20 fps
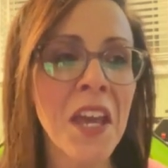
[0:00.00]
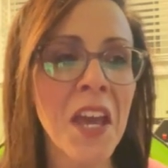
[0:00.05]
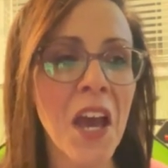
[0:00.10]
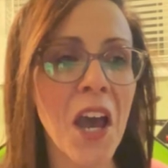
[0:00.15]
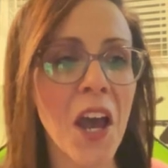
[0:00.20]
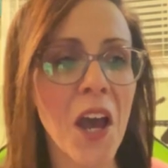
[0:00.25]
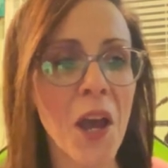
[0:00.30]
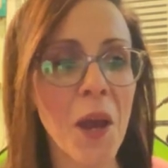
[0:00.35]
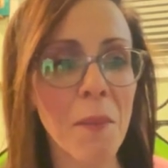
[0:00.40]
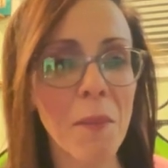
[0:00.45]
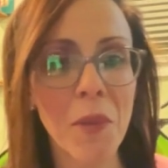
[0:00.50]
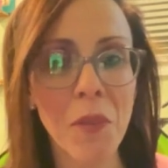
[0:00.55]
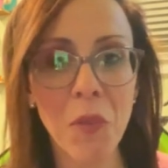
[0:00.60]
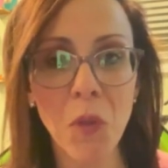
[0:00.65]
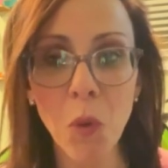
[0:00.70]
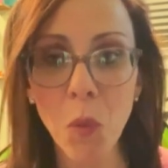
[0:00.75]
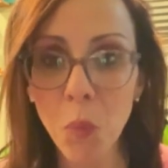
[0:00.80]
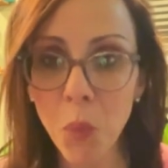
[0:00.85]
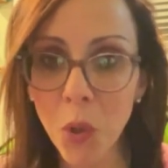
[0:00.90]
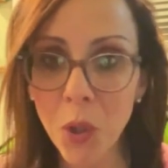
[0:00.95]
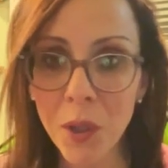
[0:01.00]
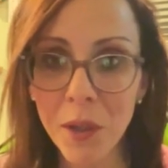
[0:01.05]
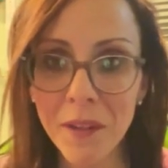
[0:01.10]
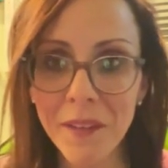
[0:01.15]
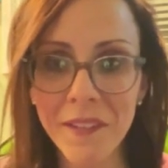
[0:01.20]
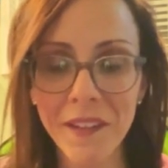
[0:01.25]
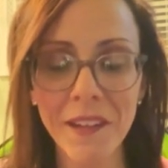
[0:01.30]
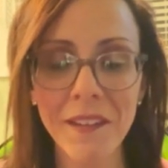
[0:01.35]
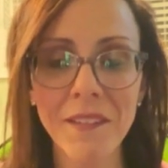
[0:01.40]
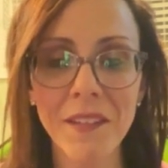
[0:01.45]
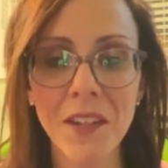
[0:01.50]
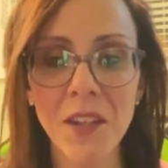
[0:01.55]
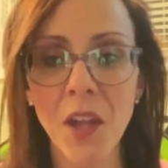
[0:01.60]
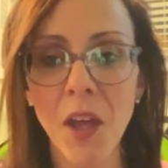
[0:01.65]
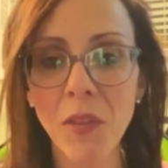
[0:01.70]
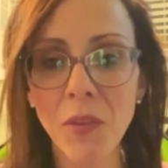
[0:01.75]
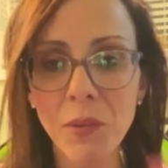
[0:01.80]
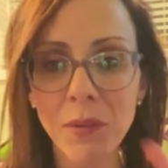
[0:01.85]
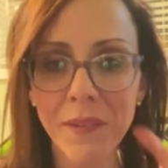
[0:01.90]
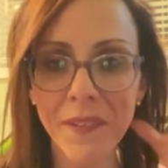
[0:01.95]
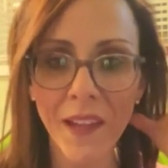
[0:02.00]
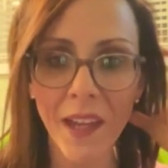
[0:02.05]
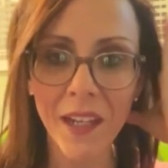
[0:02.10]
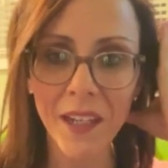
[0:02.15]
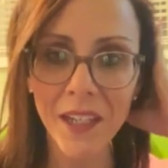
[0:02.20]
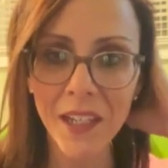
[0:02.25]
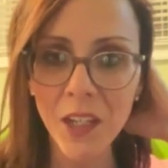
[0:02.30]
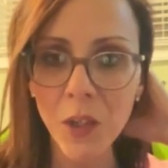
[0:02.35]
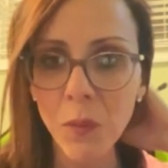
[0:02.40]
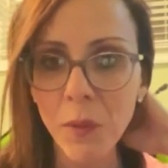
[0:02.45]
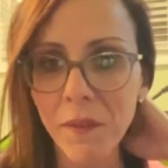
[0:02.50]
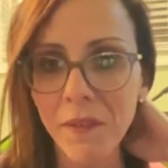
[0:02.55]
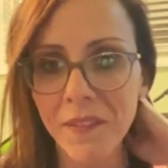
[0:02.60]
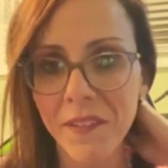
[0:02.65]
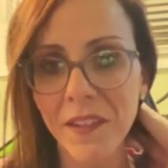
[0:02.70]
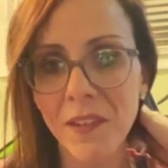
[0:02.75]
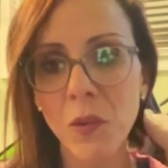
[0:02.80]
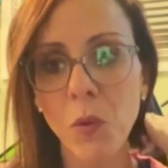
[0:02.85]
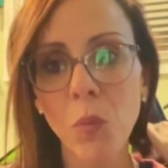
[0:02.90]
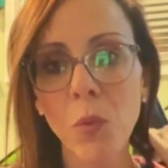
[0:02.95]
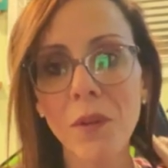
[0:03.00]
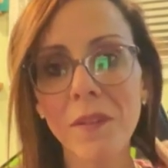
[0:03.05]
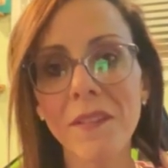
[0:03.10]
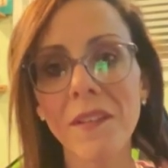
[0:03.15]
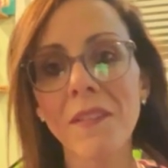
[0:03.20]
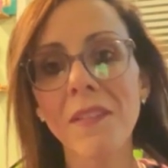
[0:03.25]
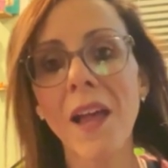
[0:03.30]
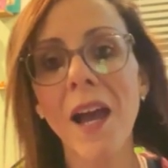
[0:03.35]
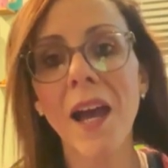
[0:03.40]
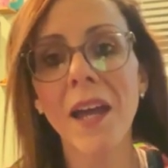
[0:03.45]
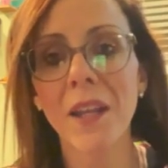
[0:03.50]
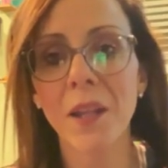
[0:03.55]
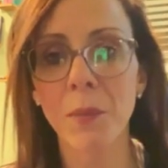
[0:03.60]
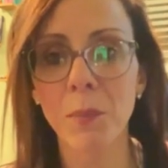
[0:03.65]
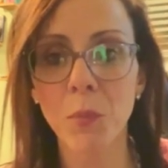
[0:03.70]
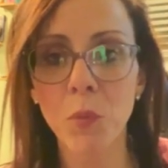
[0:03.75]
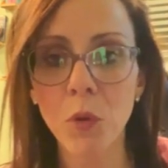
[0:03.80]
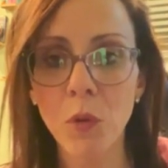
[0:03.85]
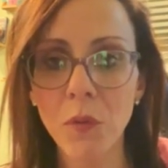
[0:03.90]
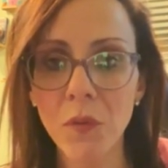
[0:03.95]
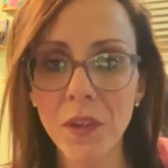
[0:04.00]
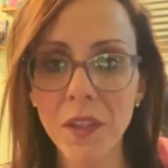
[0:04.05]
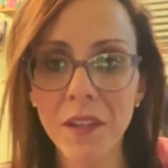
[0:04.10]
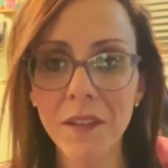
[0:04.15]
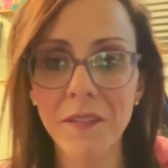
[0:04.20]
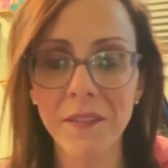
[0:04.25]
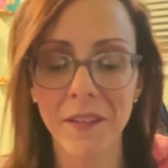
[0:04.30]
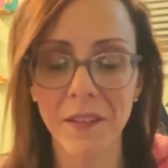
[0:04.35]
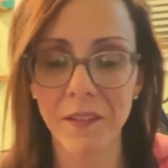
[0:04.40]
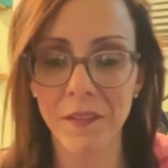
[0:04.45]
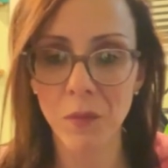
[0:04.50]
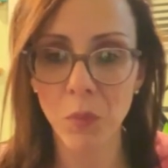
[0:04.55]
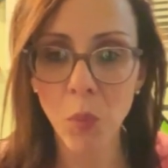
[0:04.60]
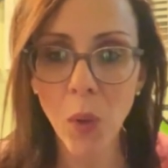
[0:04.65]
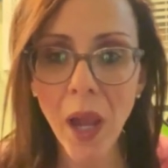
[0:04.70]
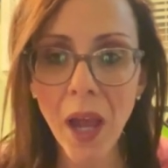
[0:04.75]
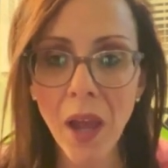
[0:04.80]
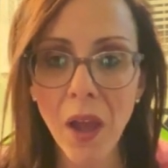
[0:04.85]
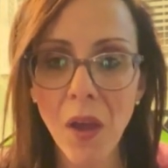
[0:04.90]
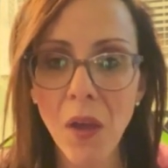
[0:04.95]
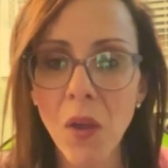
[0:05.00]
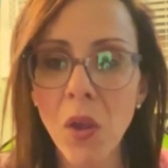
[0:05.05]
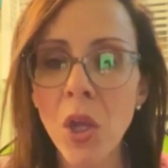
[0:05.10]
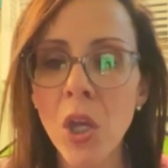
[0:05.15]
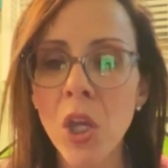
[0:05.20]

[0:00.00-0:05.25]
The woods is another setting. We've seen the woods a lot in movies as well.